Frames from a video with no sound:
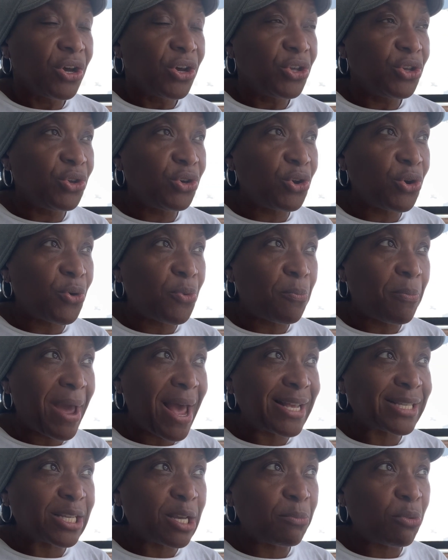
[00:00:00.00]
you know,
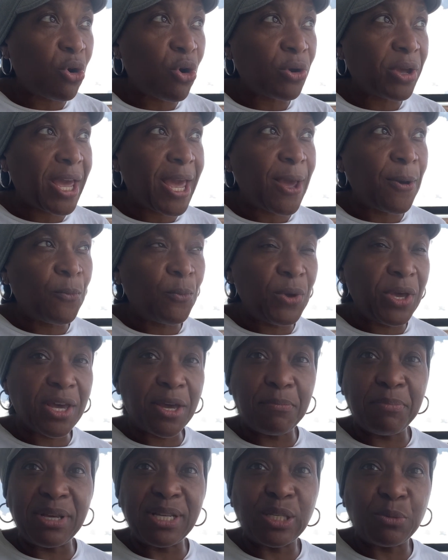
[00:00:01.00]
basketball game, we
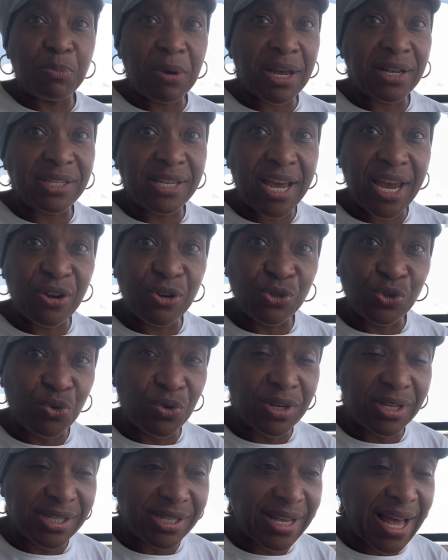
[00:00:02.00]
could be spectators
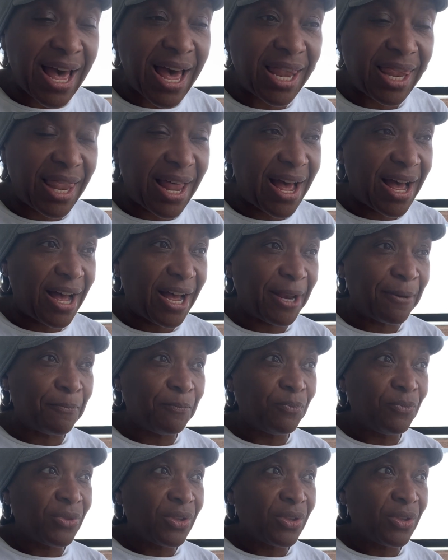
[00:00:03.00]
on the sideline